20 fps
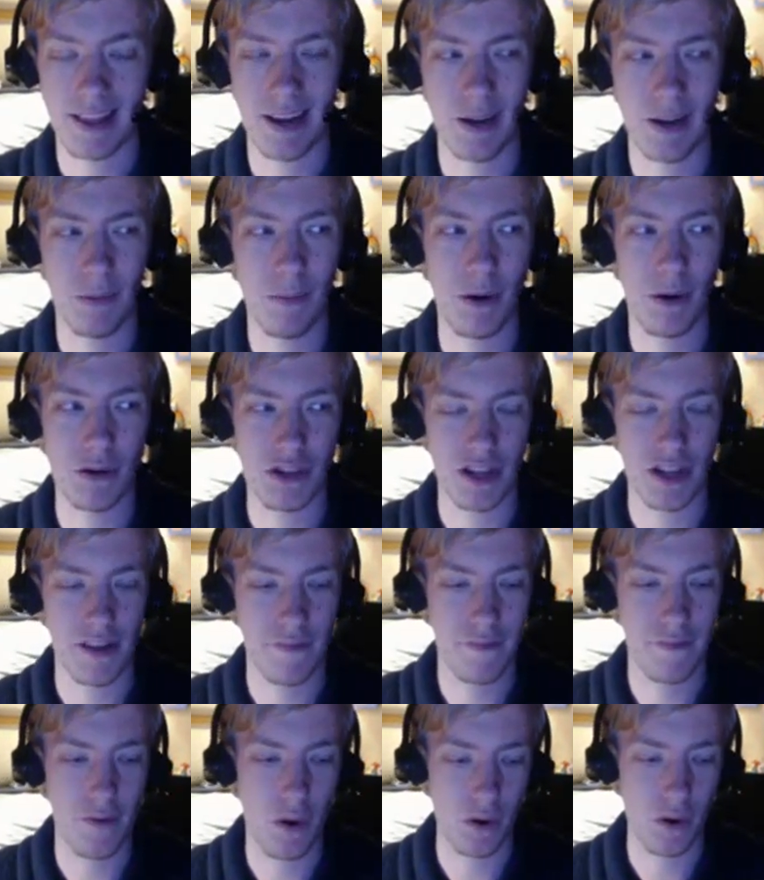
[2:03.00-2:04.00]
that'll
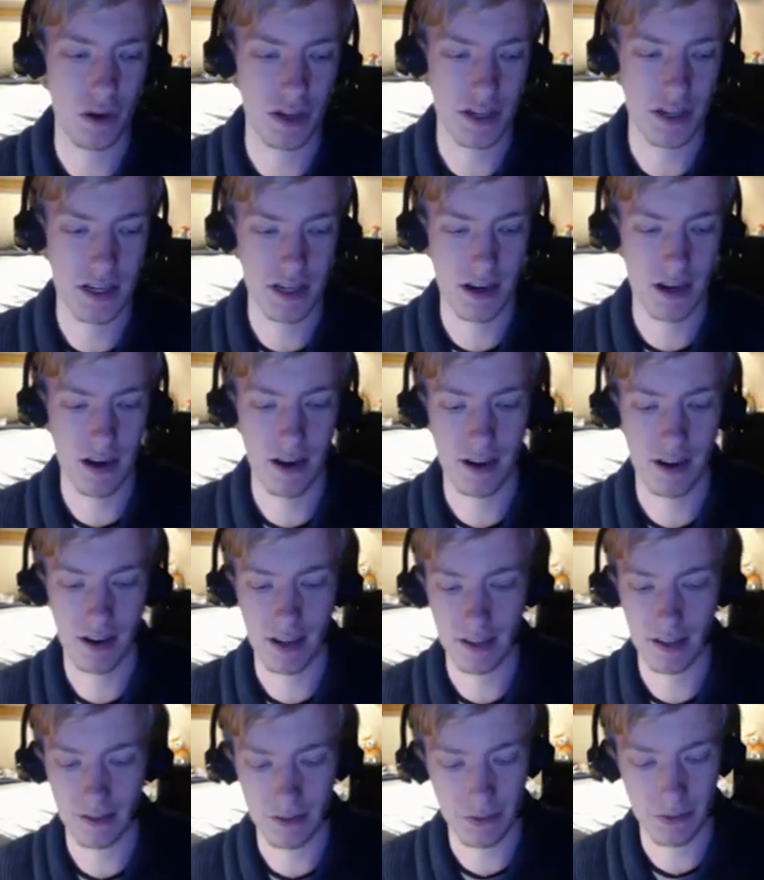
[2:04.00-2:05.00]
mostly focus on
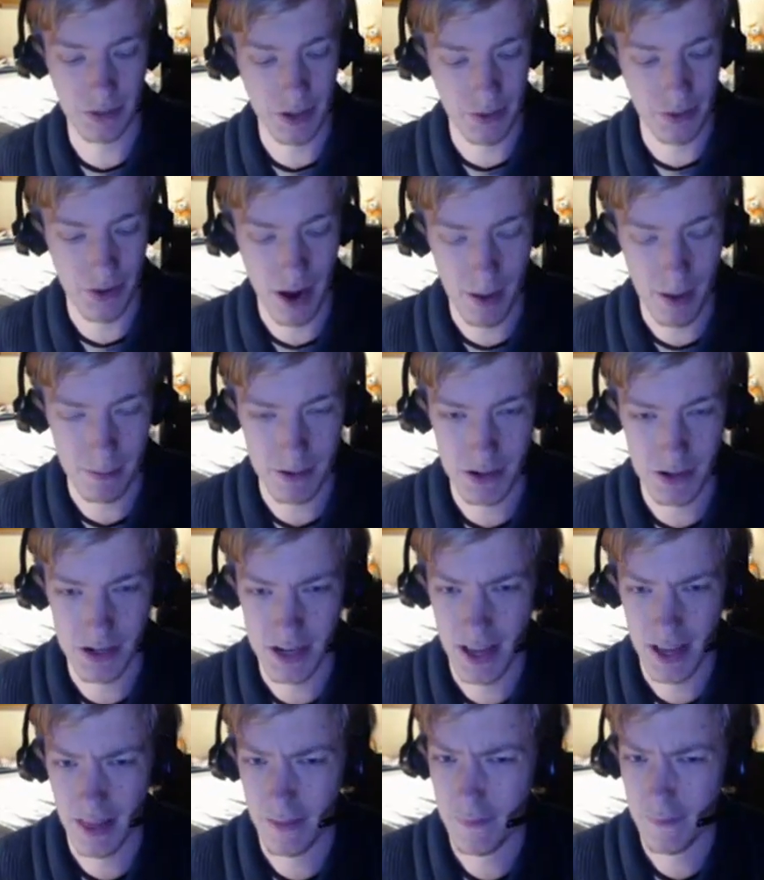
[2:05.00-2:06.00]
like the Raid
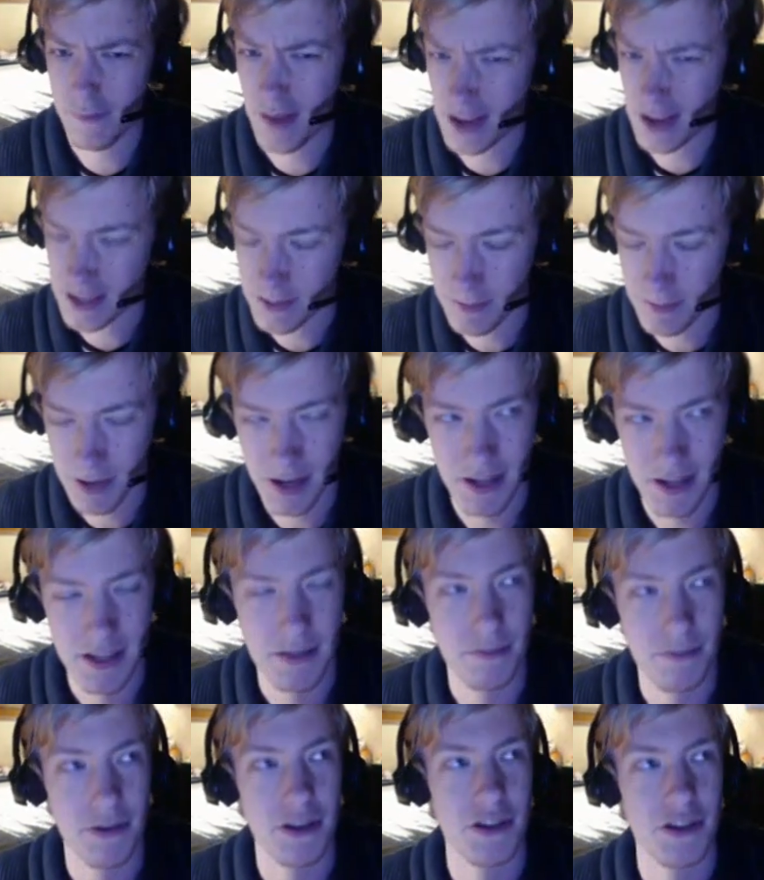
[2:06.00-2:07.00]
Raptors and the Phantom
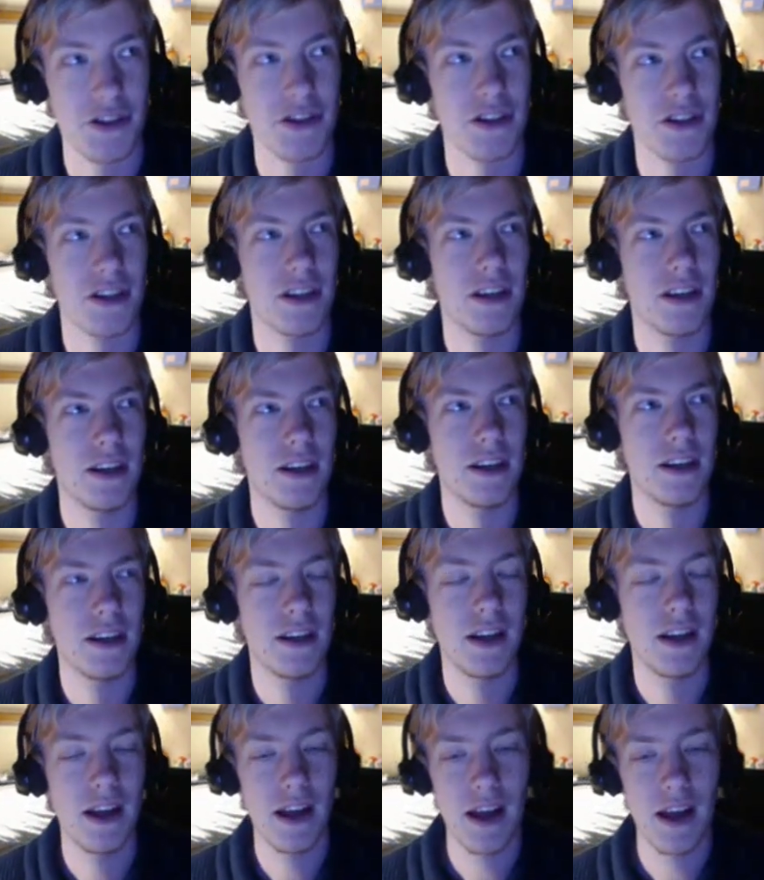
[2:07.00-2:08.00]
Knights, I'm pretty sure.
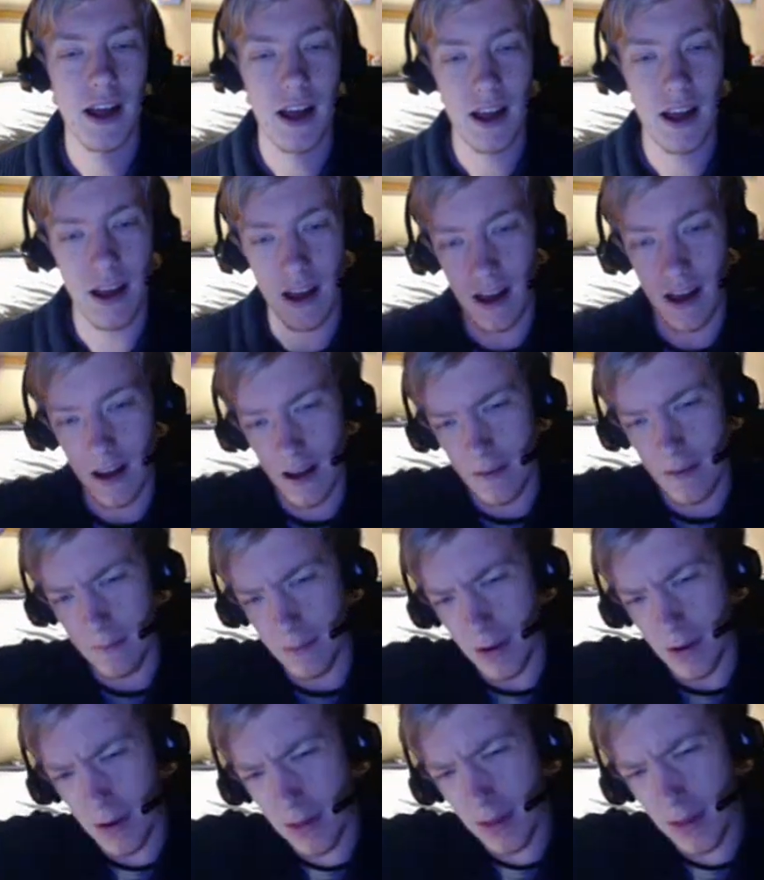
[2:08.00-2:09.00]
I
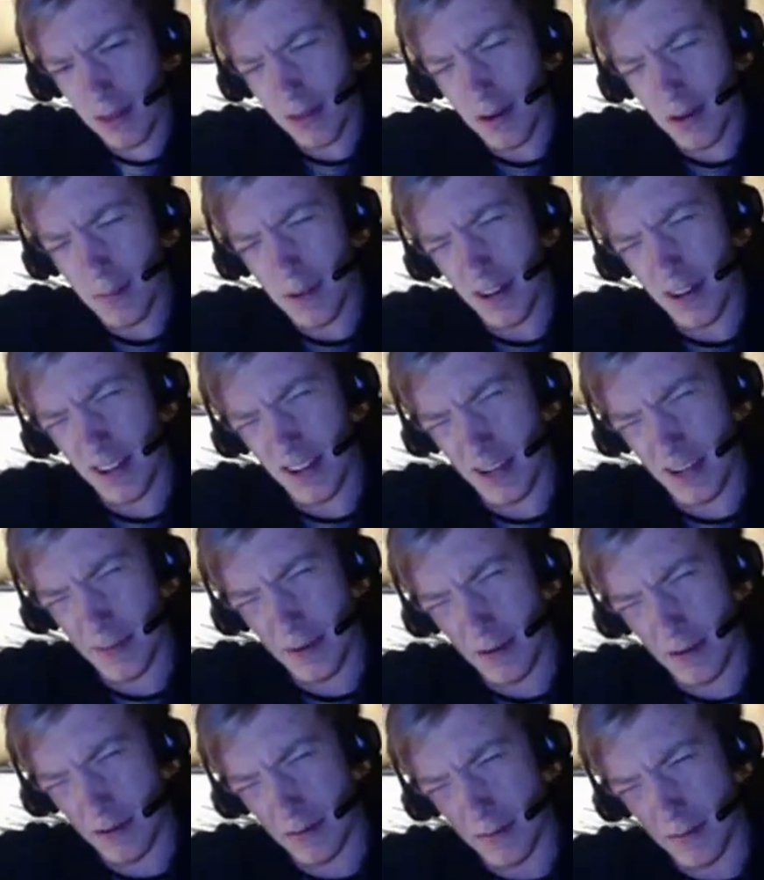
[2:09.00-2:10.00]
don't think there'll be a lot of
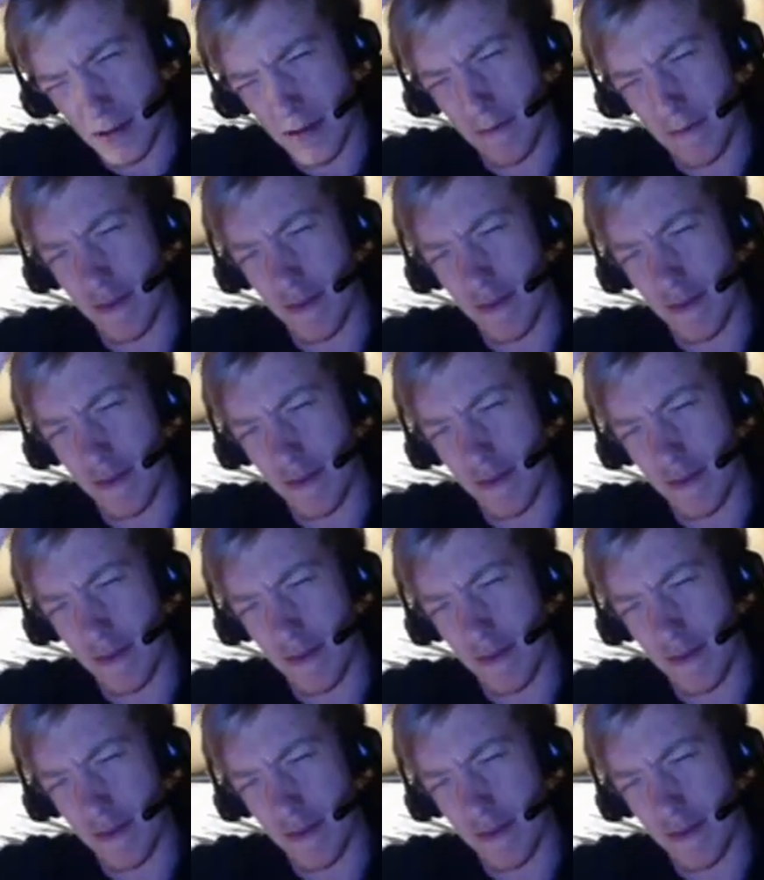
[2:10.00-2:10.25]
Speeders, mostly